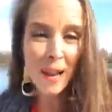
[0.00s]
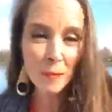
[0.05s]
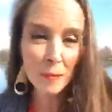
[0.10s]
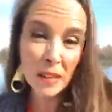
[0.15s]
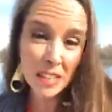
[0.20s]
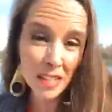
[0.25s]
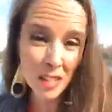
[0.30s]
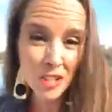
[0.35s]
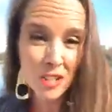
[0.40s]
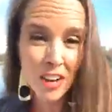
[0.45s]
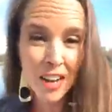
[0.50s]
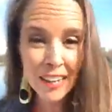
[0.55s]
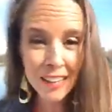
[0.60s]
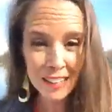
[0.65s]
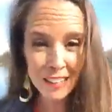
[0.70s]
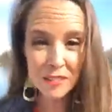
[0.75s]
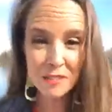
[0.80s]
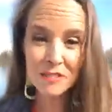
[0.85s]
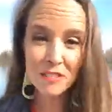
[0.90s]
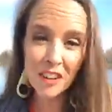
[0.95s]
I'm going to try
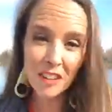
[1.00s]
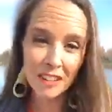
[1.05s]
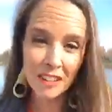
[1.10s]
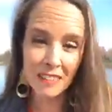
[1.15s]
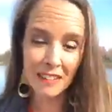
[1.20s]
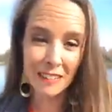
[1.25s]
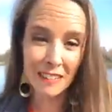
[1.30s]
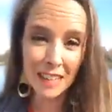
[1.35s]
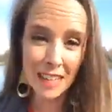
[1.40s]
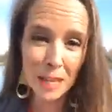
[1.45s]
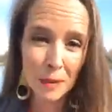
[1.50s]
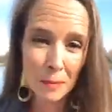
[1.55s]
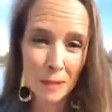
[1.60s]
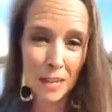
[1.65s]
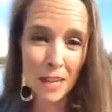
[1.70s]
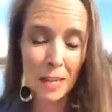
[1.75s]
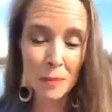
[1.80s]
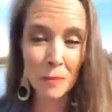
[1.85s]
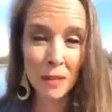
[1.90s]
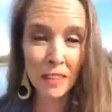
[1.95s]
not to fall in the lake
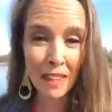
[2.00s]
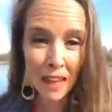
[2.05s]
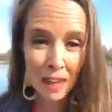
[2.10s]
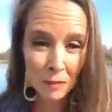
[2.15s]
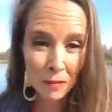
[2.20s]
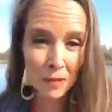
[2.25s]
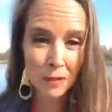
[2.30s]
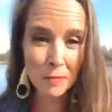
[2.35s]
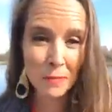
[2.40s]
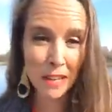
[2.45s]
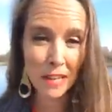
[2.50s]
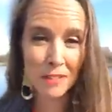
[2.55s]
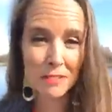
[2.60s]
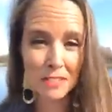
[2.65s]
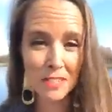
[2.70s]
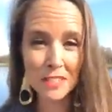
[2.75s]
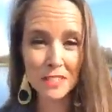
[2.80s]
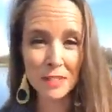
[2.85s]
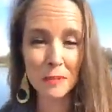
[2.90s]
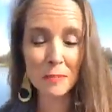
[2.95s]
behind me. That would make
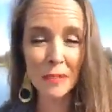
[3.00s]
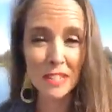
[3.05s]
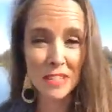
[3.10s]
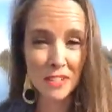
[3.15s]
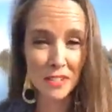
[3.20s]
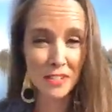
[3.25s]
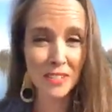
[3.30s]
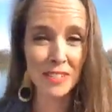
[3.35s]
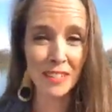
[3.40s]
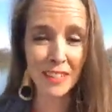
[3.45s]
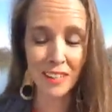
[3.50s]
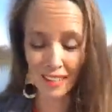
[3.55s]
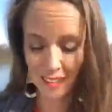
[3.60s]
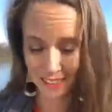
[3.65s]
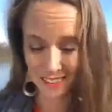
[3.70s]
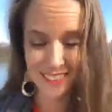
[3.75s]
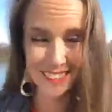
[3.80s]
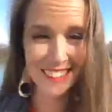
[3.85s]
for some interesting,